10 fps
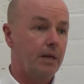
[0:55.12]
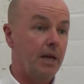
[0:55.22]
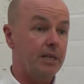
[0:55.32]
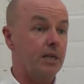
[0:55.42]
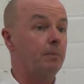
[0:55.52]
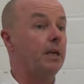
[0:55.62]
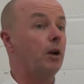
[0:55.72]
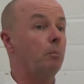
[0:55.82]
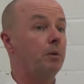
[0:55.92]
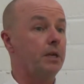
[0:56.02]
SME
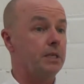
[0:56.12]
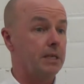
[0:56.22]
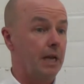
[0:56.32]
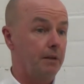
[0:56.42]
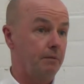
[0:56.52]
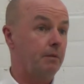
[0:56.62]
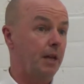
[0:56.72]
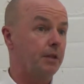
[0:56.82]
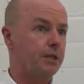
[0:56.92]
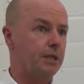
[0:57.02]
companies
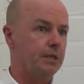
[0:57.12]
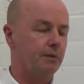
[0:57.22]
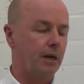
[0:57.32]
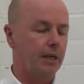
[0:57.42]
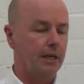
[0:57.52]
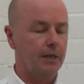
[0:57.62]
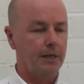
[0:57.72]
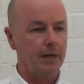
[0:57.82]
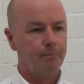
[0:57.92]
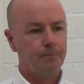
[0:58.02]
in the Tees Valley
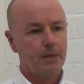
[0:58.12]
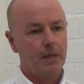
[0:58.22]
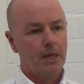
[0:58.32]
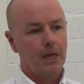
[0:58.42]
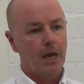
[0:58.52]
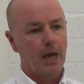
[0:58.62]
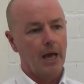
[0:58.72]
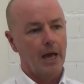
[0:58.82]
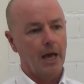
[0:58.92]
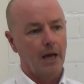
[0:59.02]
area.
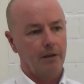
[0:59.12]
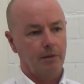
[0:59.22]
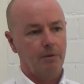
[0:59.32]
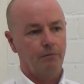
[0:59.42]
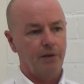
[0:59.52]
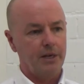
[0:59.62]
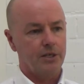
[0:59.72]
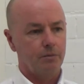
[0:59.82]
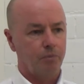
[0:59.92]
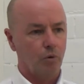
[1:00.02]
And they've been very
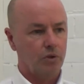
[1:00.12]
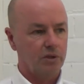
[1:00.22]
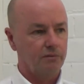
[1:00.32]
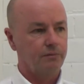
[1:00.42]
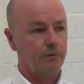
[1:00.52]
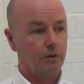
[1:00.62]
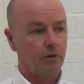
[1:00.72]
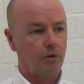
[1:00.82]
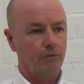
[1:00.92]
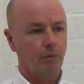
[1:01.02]
supportive
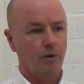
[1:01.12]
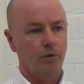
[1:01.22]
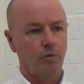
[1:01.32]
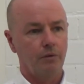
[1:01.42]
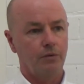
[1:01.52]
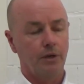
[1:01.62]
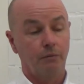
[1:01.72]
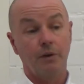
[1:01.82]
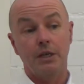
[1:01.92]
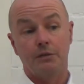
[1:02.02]
of the work that we've done, and
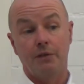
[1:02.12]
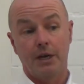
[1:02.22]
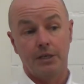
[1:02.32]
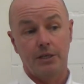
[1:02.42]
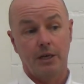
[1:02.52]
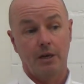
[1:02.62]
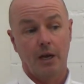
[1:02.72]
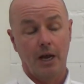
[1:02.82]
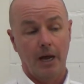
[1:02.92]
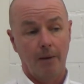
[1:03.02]
vice
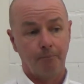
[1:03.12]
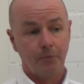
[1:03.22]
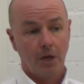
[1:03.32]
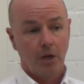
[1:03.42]
versa.